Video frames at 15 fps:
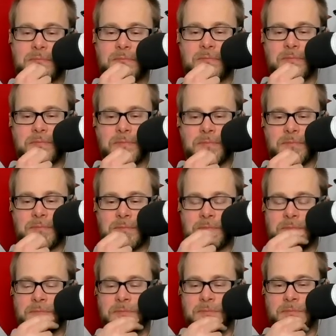
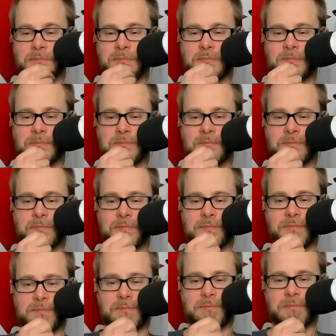
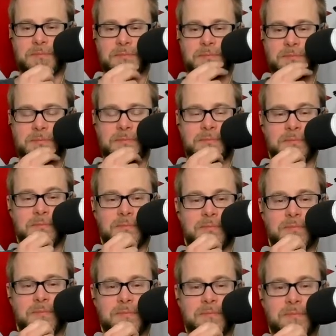
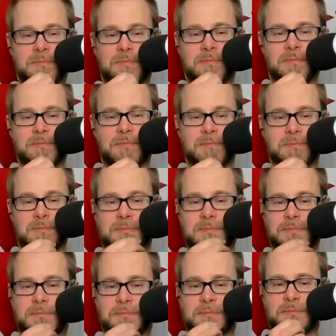
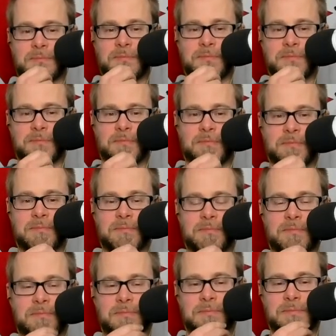
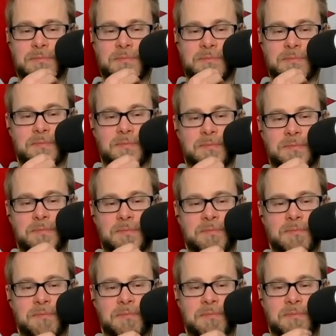
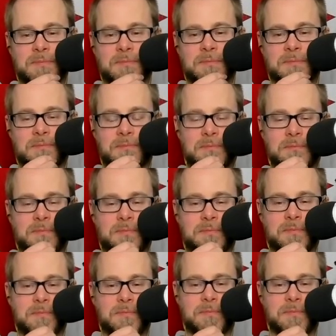No words are spoken by the person on screen.